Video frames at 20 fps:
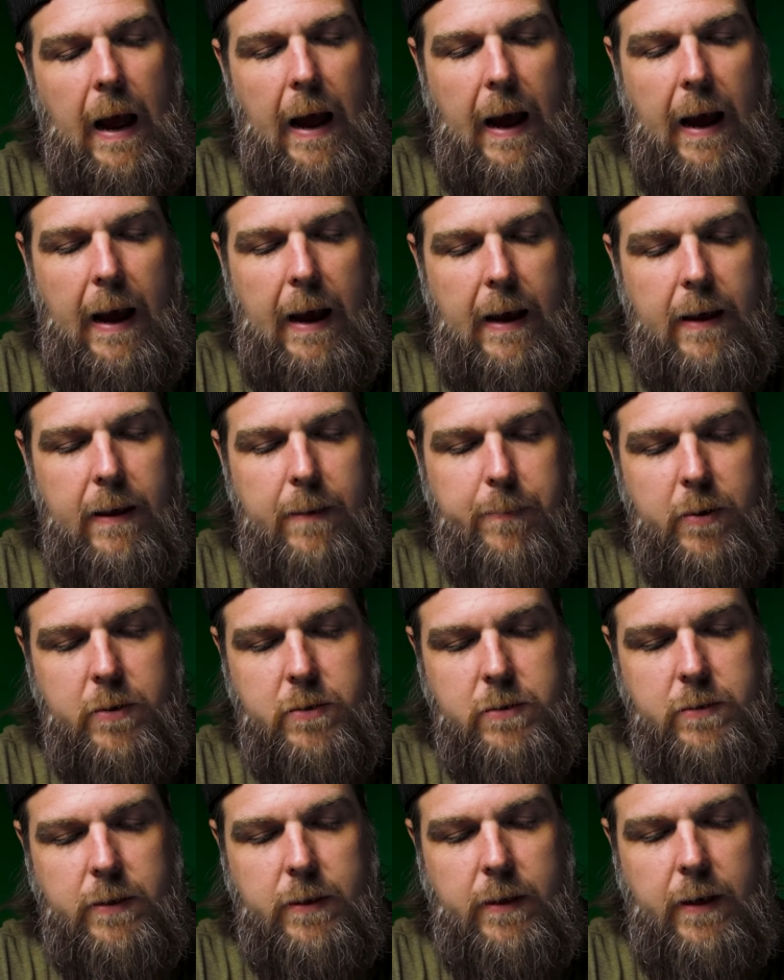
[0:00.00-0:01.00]
I
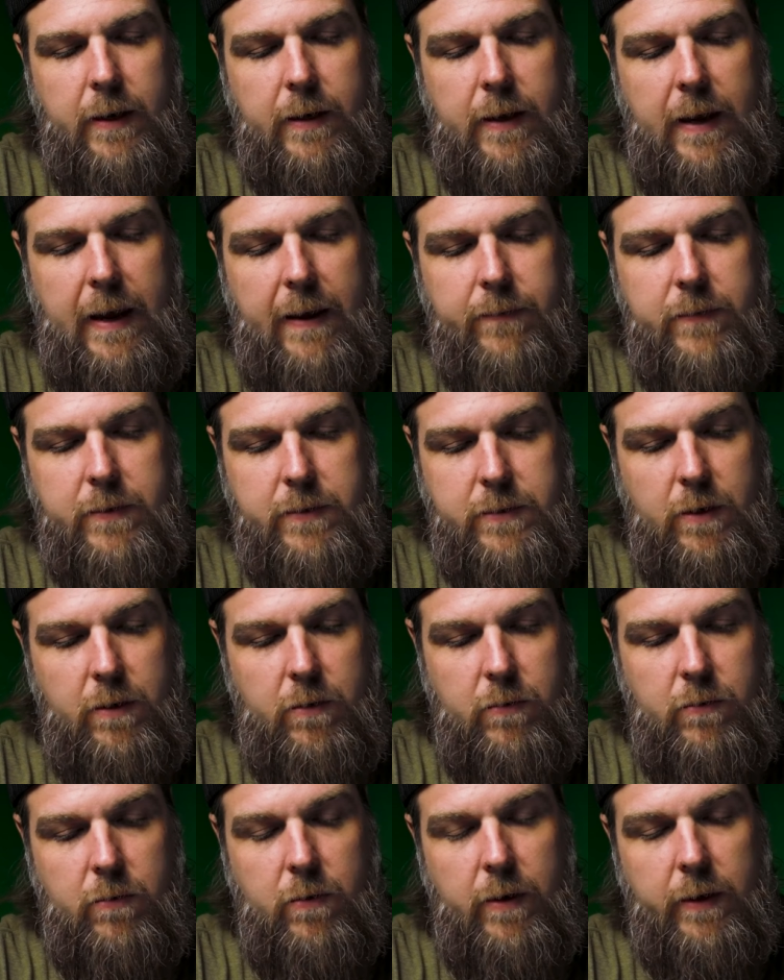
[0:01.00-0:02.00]
personally like to have this
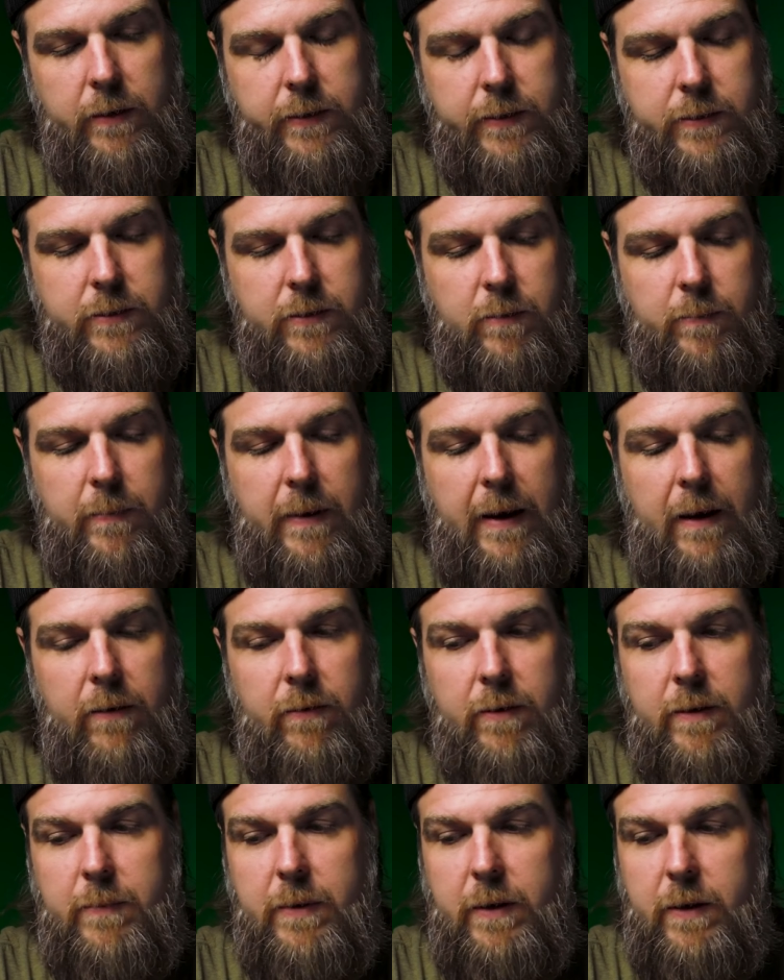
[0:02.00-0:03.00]
go directly to the
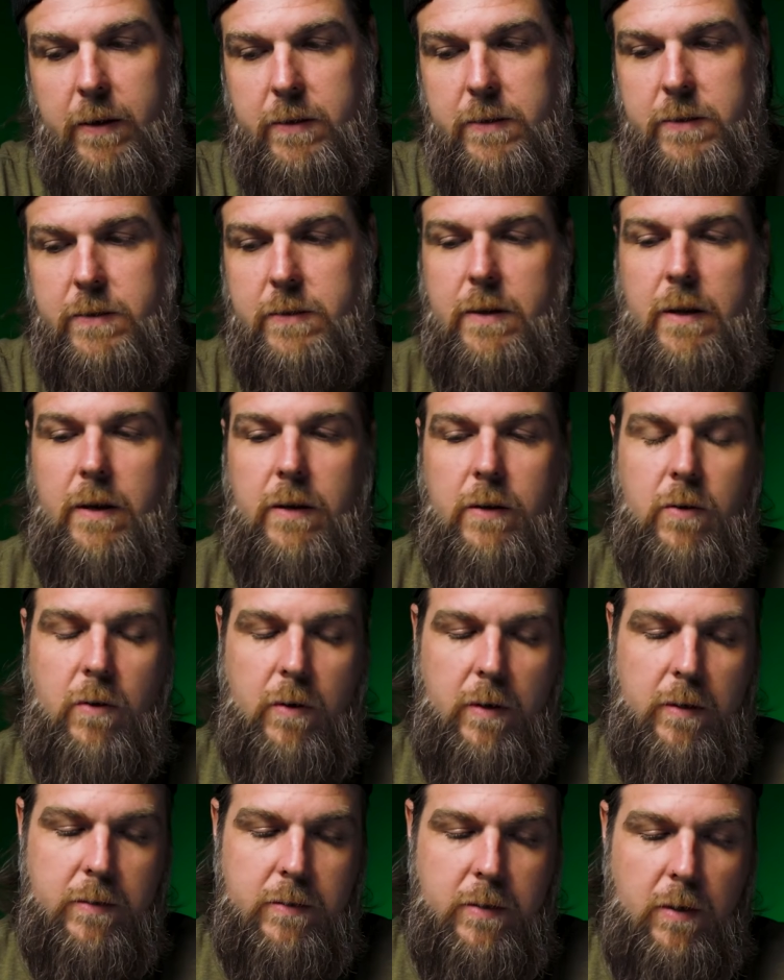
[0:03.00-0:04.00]
battery because you
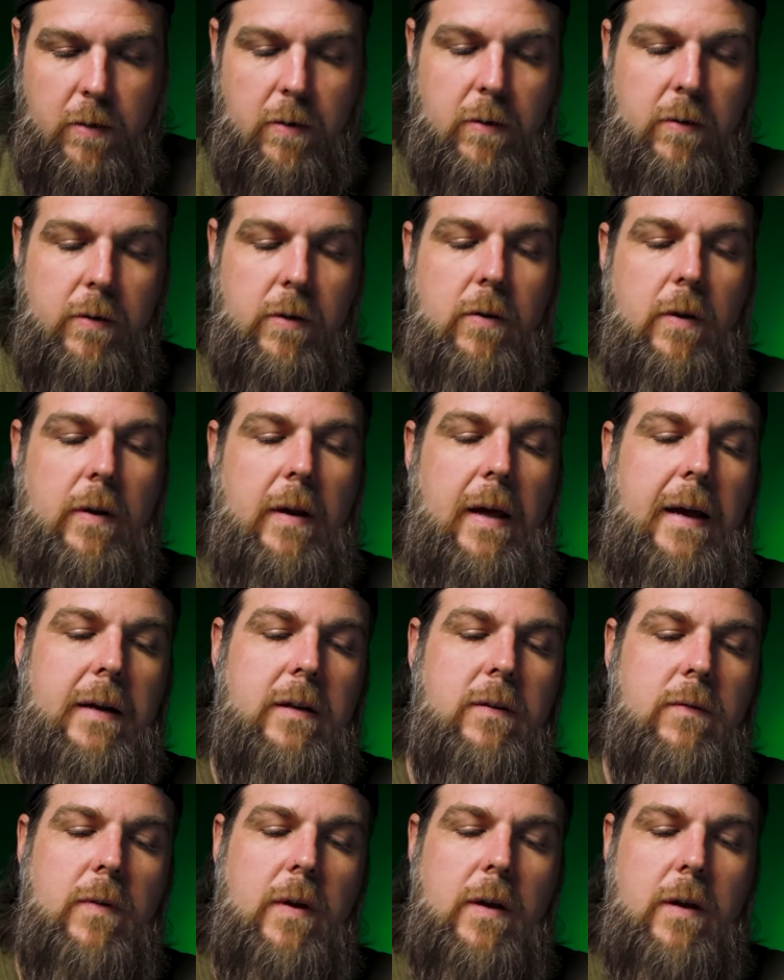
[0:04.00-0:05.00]
can
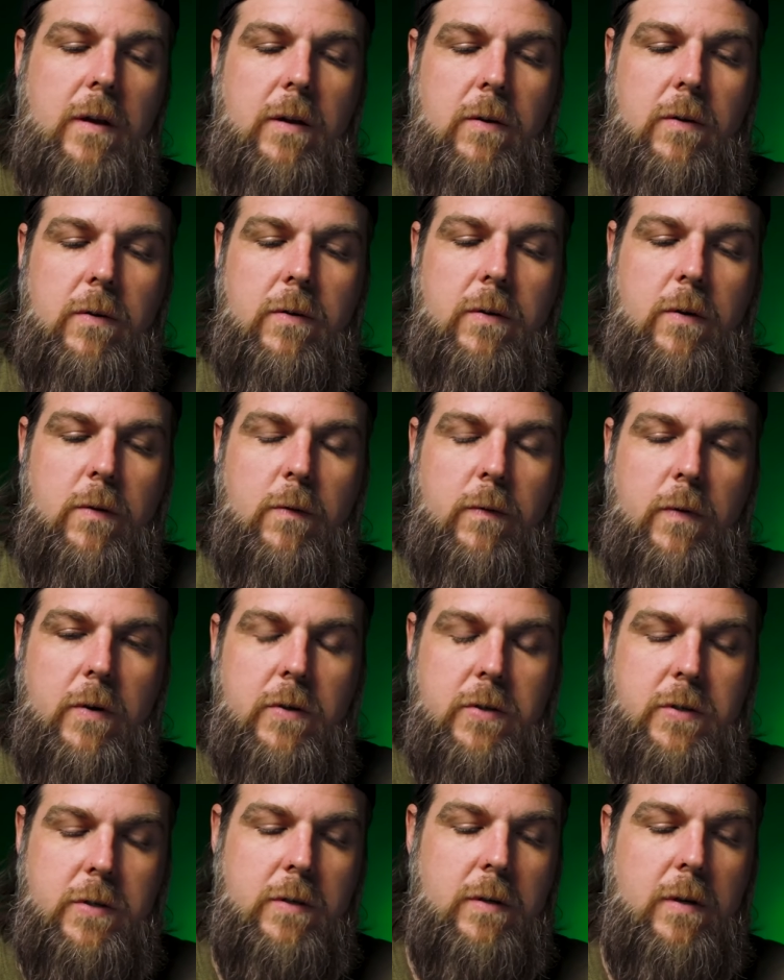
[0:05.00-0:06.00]
activate your third
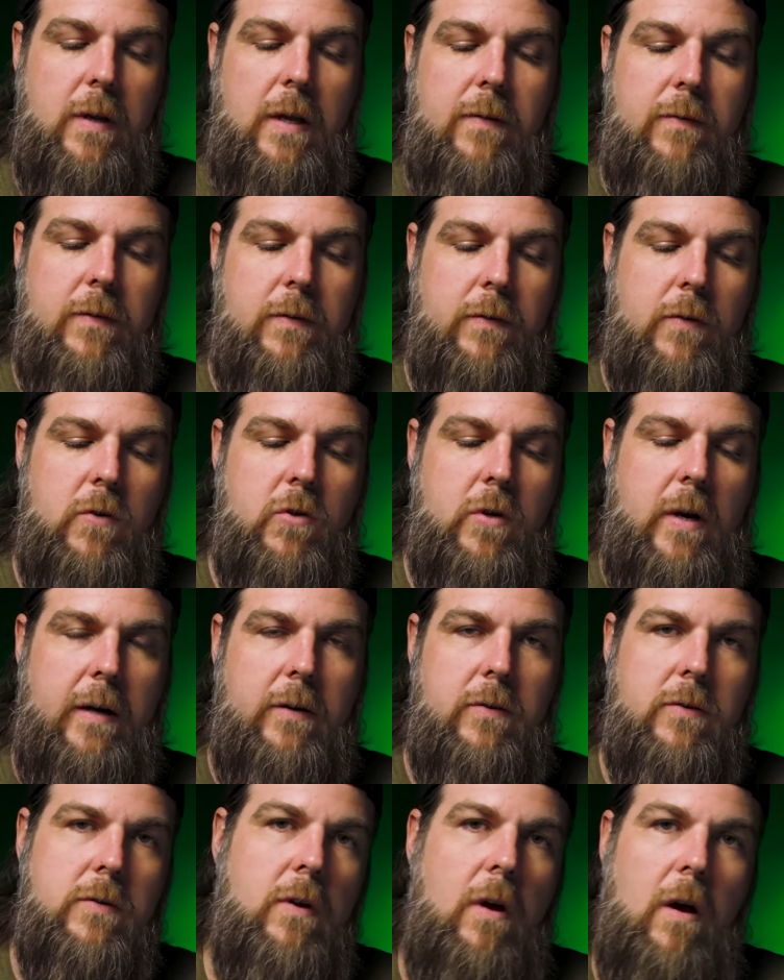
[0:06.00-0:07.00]
function even if your tractor's